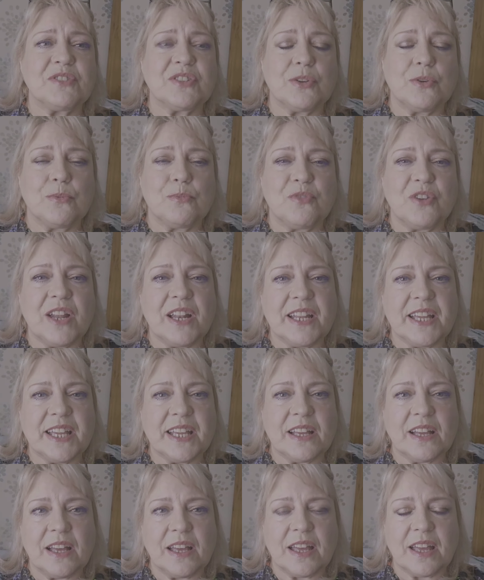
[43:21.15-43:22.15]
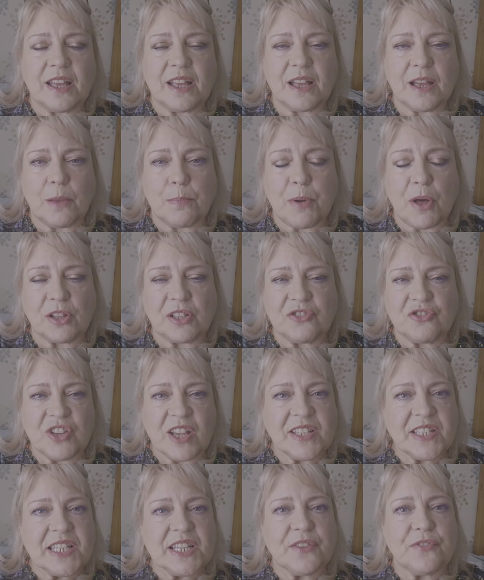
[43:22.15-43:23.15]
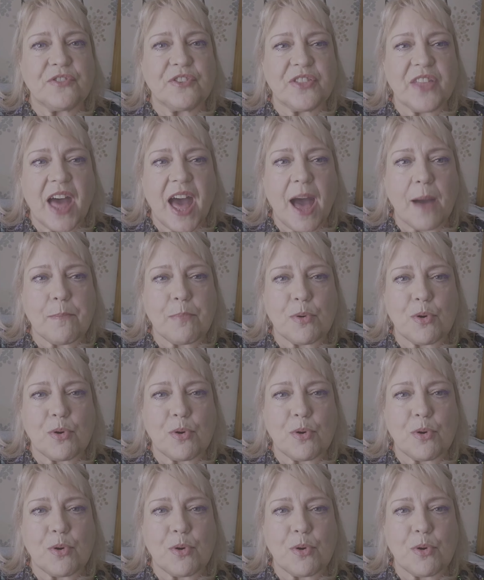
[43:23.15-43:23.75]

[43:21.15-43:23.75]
so I'm really apologetic for that.